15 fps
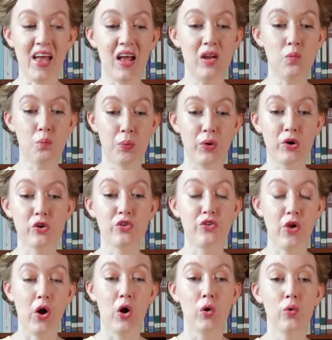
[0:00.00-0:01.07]
and Brooks'
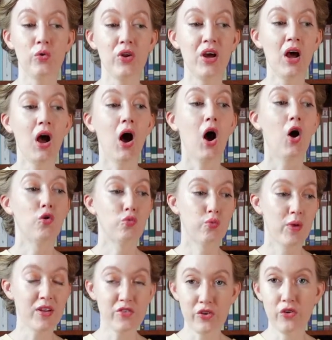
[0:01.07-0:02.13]
own
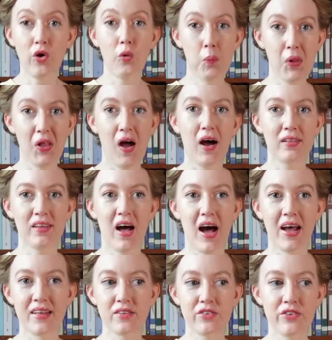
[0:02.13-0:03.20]
original plot
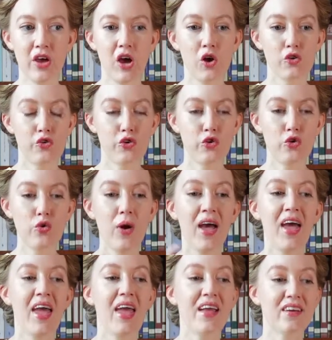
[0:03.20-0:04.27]
lines to
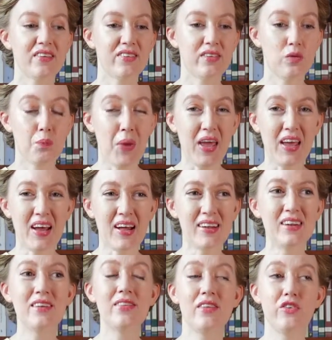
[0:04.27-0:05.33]

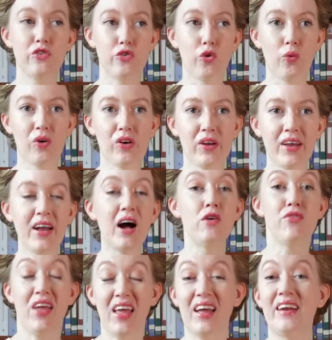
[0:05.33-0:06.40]
expand the story
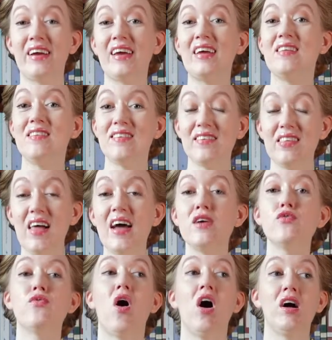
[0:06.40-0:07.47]
of Anakin's
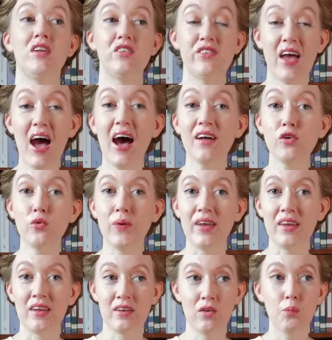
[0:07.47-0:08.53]
life on
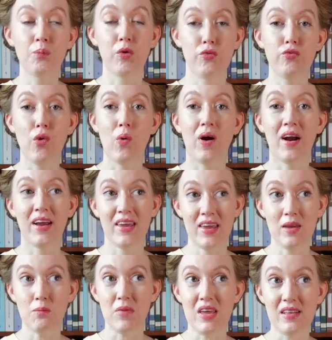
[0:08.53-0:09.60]
Tatooine before
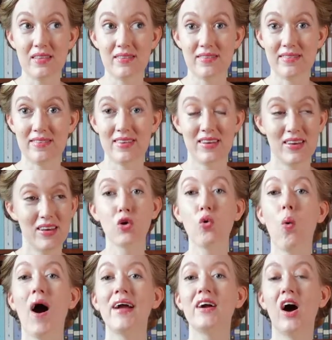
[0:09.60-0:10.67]
he meets
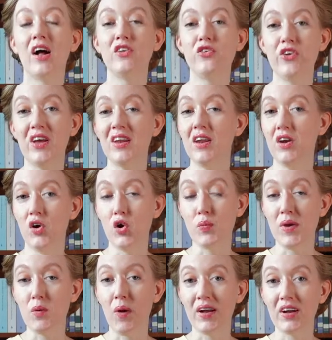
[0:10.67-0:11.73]
Qui-Gon Jinn and
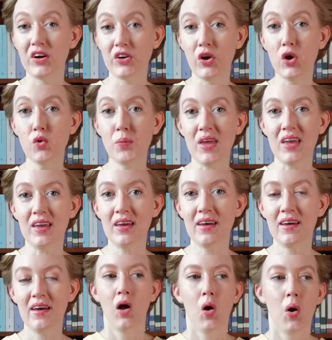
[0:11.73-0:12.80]
Obi-Wan Kenobi,
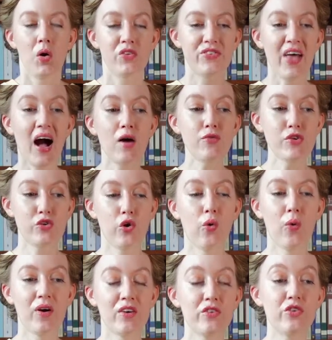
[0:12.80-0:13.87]

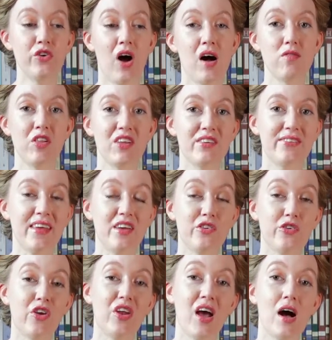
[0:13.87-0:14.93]
Salvatore's
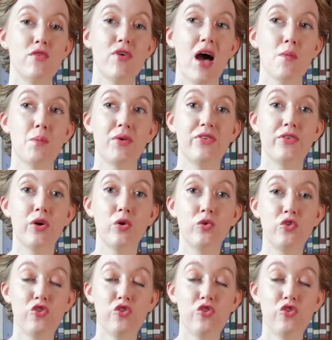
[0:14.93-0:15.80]
novelization of Episode